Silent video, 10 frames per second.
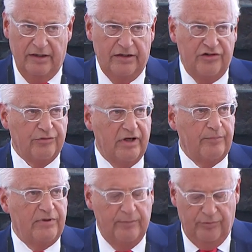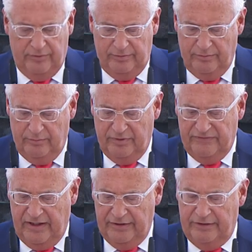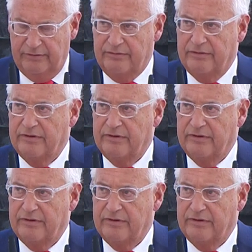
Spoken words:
These great people will tell you